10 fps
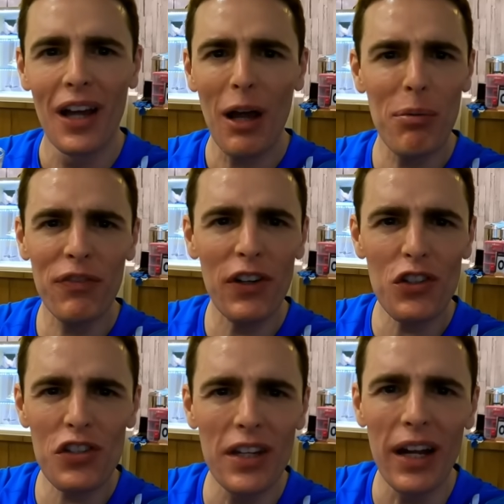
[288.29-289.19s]
I prefer
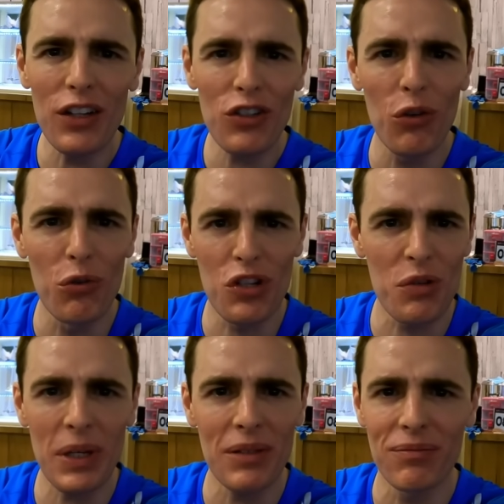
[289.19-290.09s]
just the natural
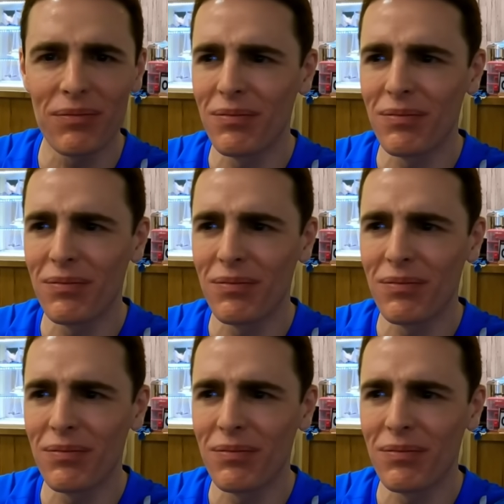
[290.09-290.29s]
sweet.